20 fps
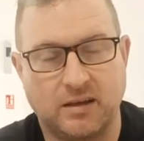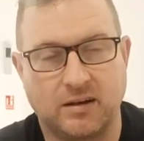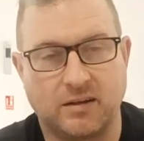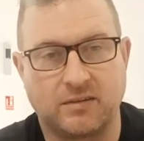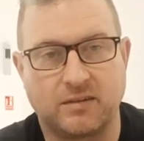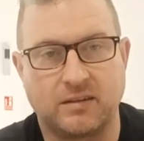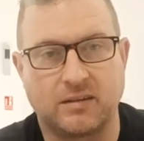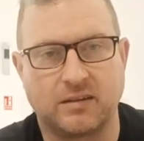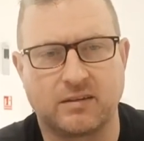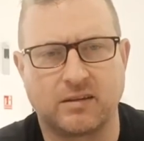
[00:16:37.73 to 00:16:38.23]
and I
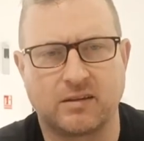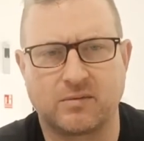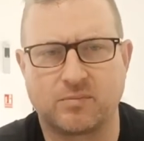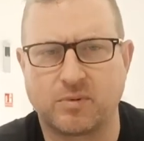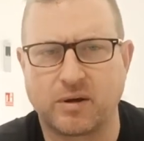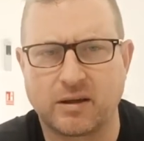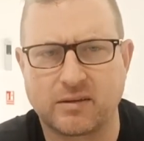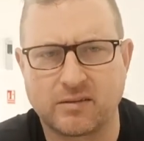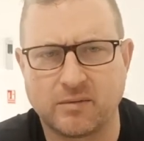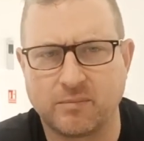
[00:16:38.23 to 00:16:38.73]
think the disc
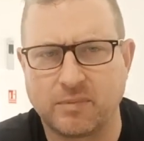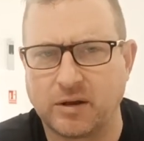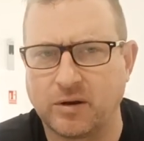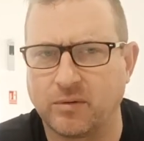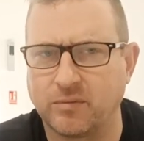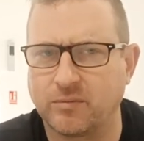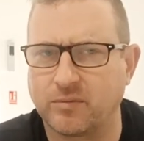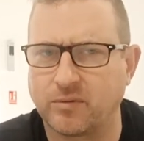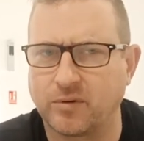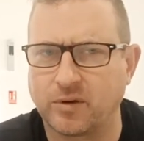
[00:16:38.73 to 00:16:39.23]
brakes have been
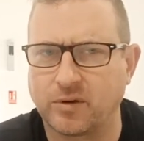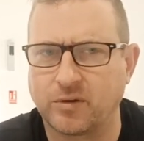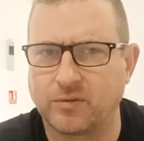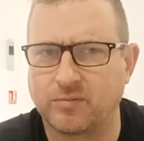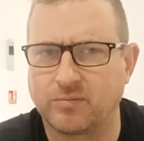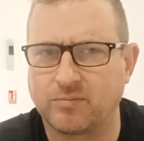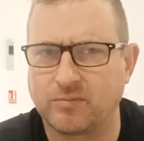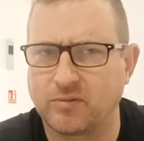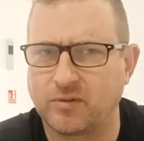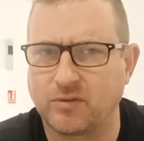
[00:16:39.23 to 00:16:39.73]
on for a good